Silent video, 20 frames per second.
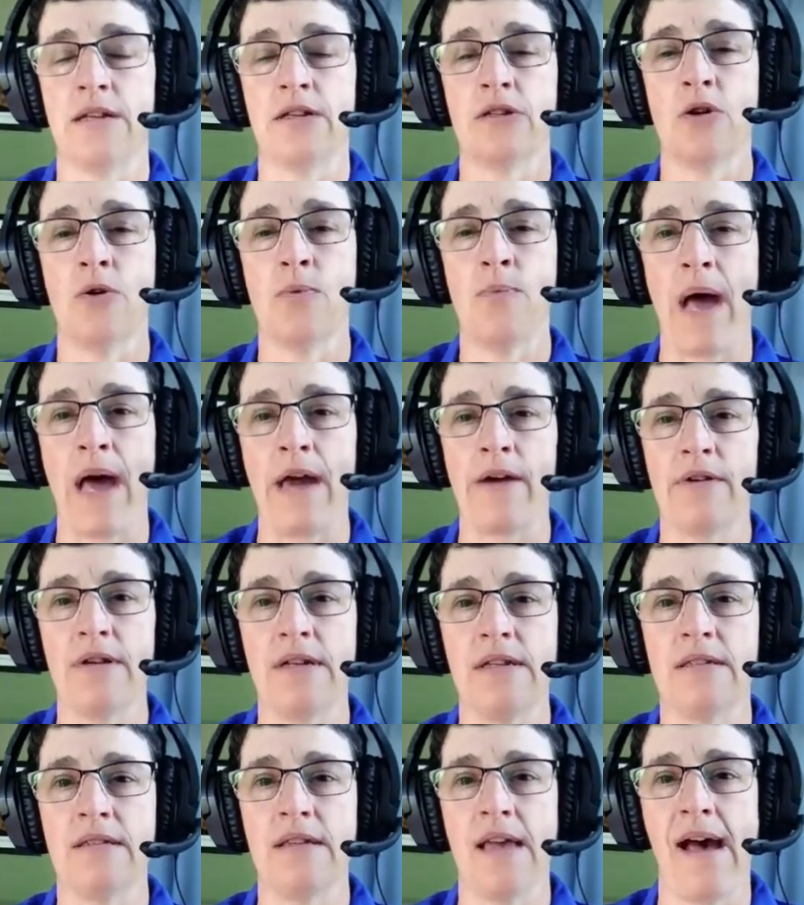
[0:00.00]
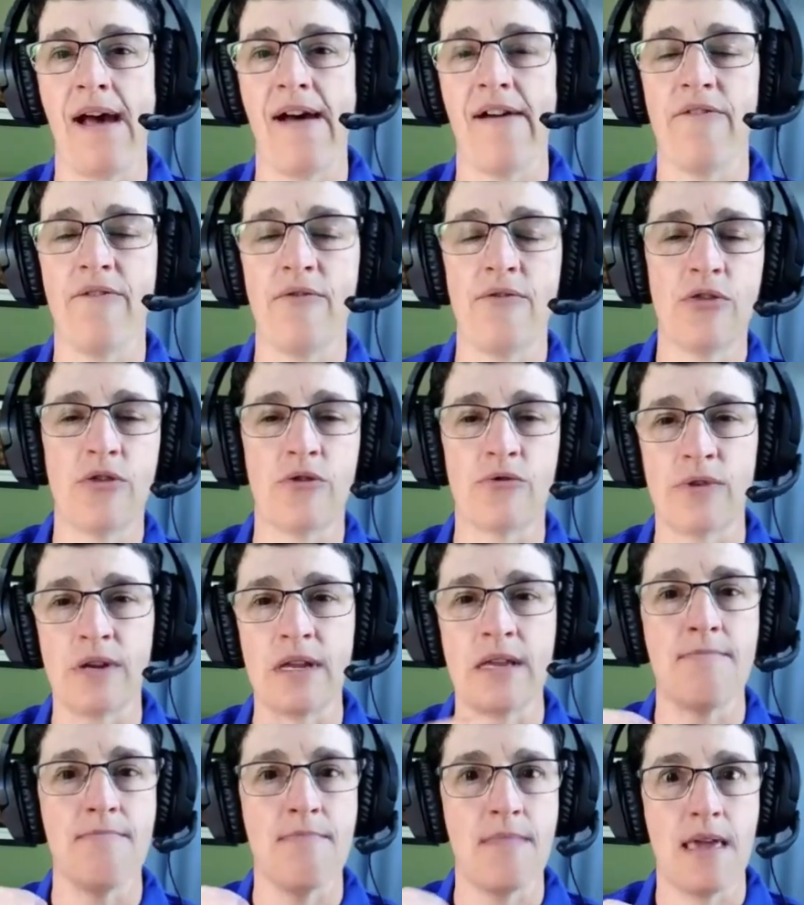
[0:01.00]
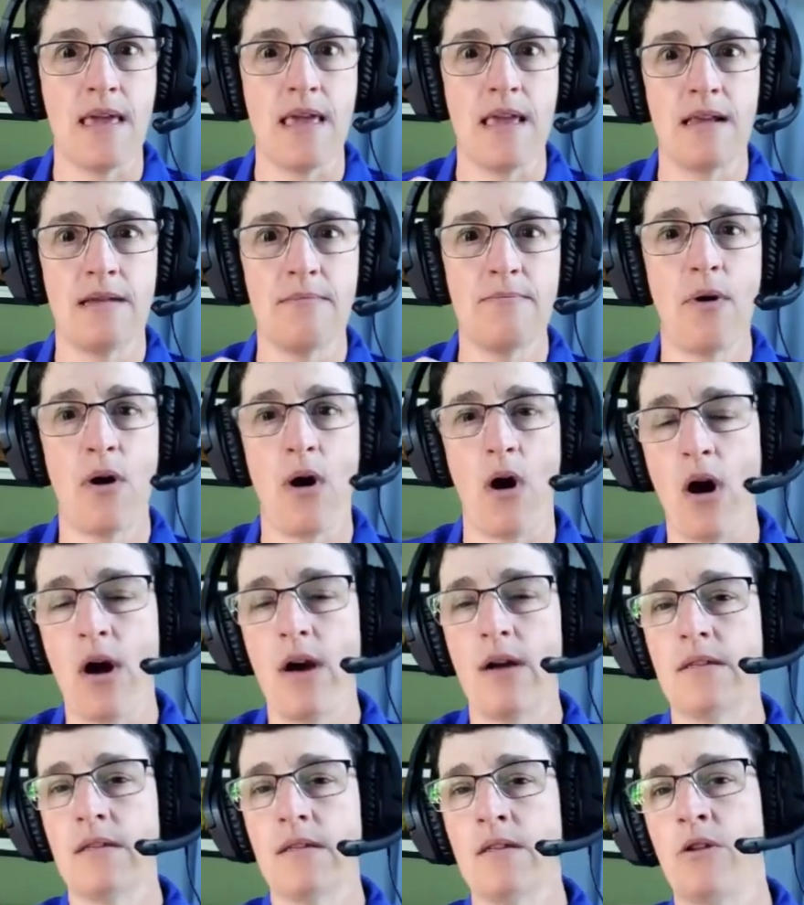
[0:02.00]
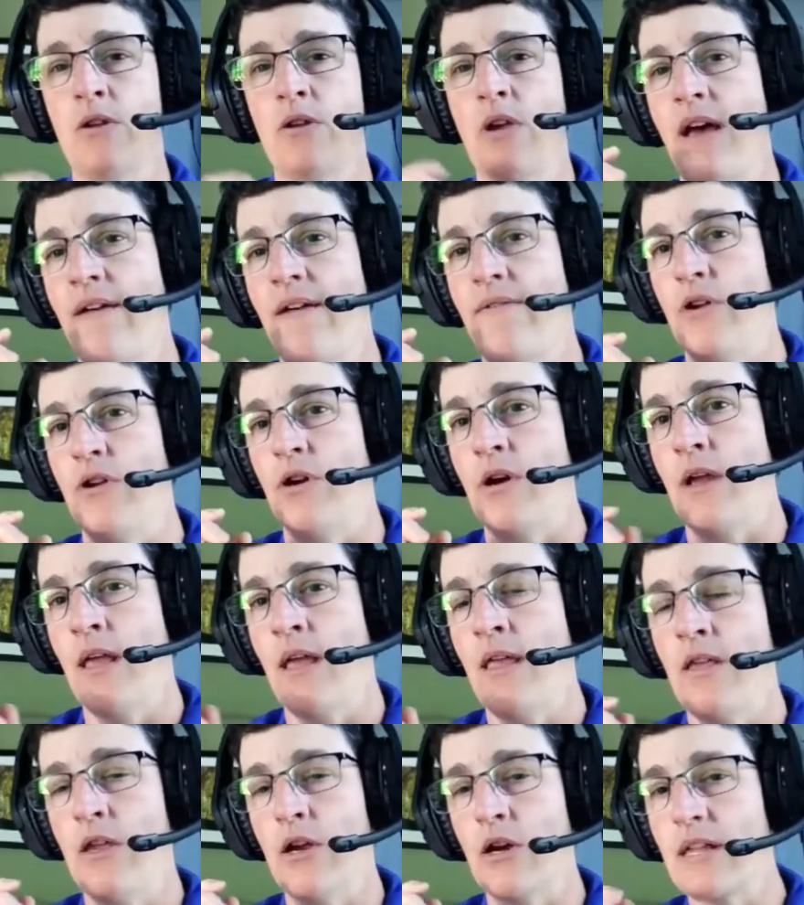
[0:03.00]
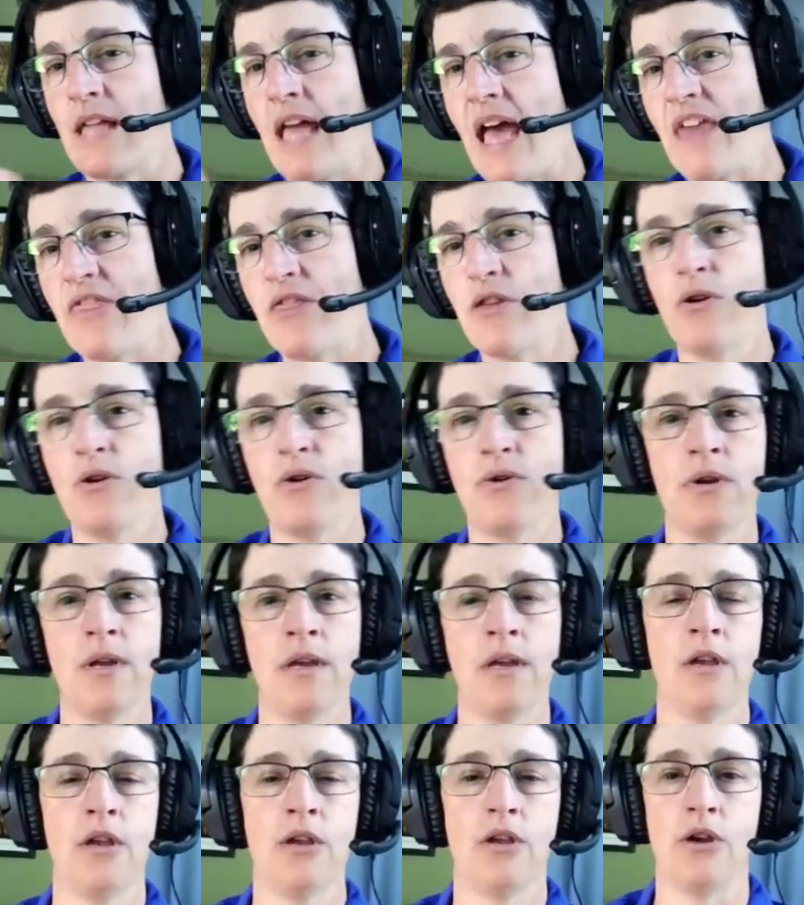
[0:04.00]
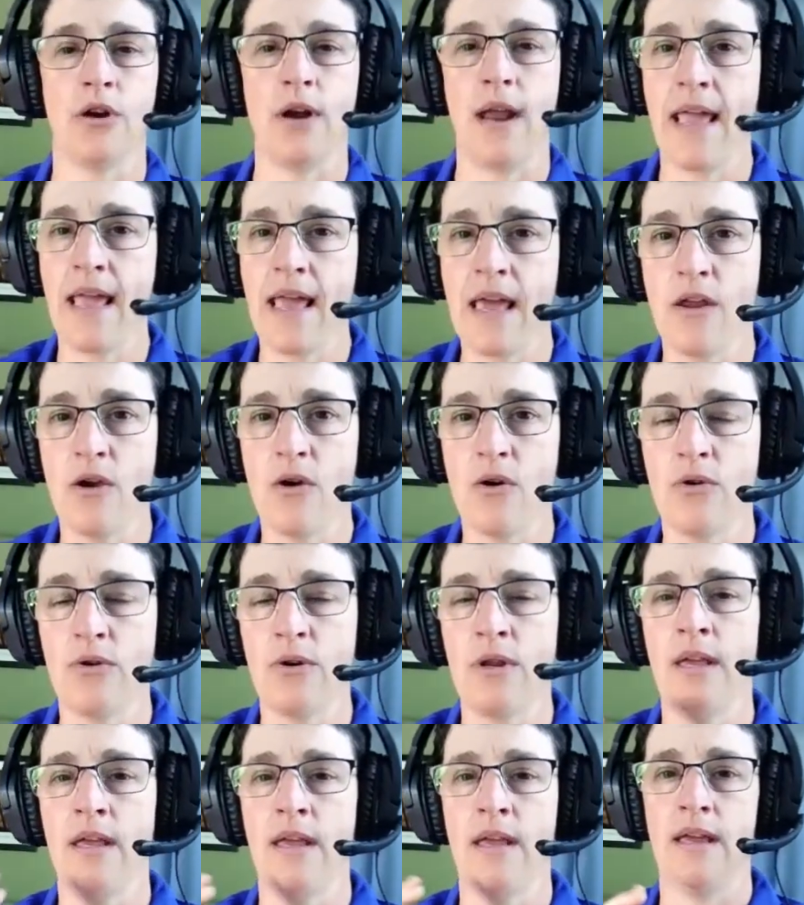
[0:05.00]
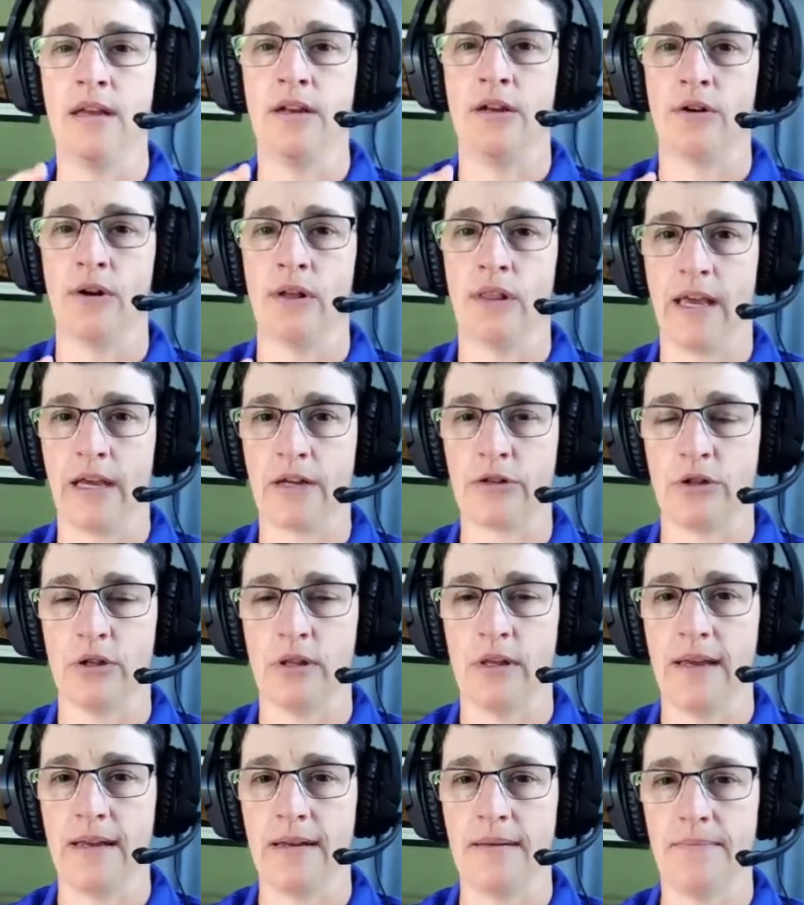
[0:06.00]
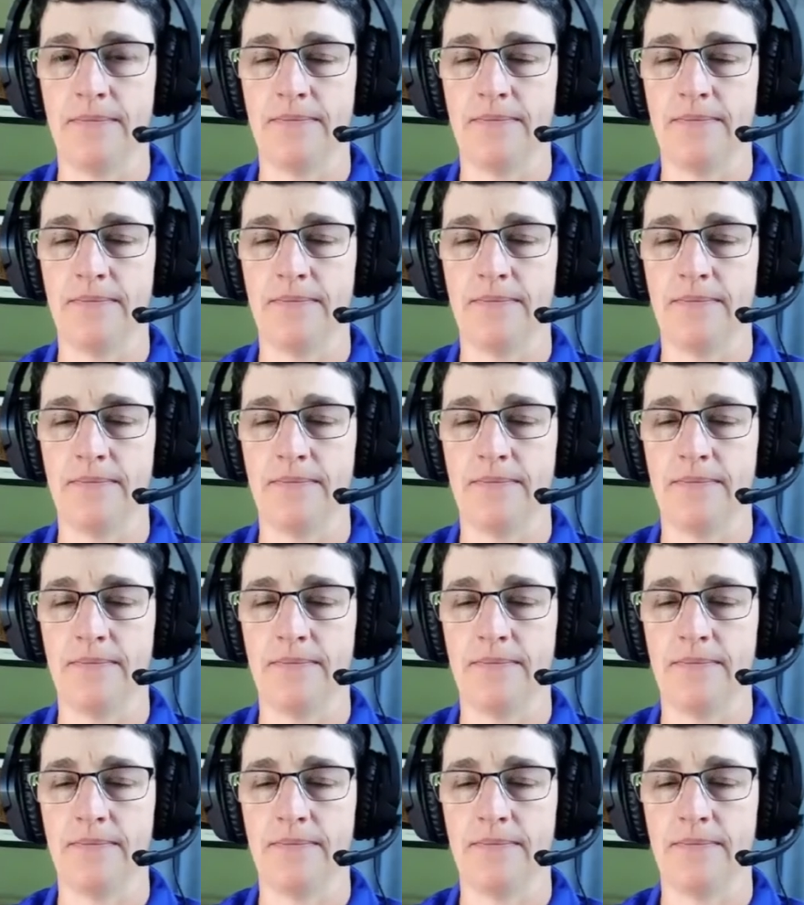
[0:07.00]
So batteries have three main parts. You have your cathode, your anode, and your electrolyte.